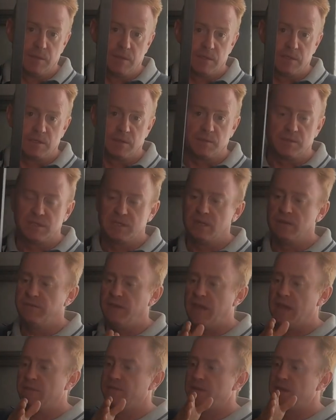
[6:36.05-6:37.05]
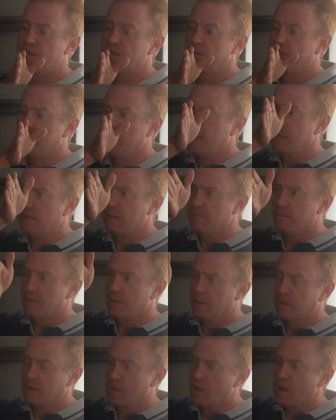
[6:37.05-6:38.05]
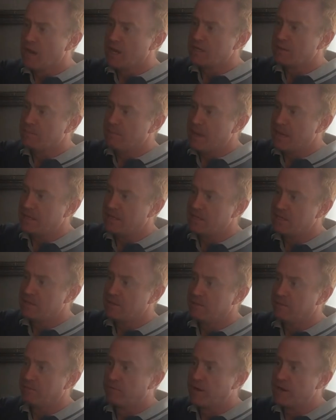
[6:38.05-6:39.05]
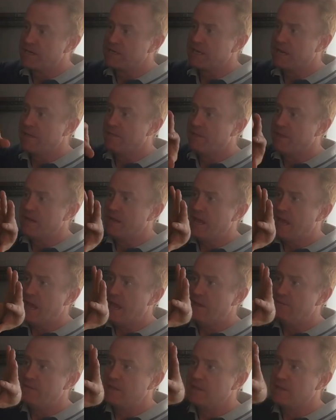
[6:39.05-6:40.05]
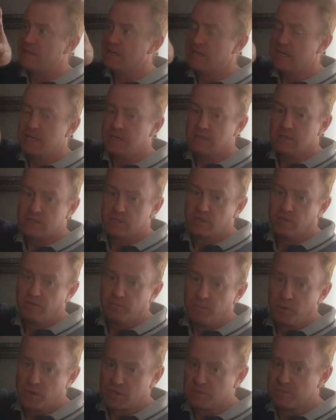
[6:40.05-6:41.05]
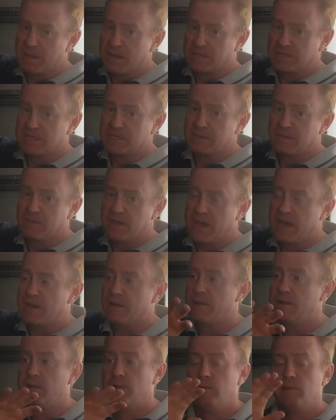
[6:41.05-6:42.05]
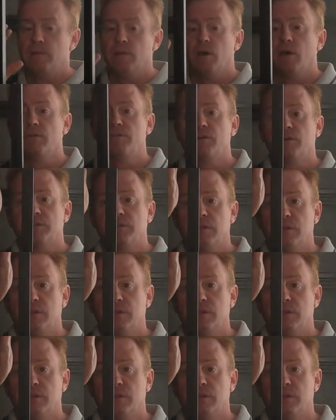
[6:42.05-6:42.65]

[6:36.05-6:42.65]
So instead of having the light mounted to the front and then having the softbox mounted to that, I've got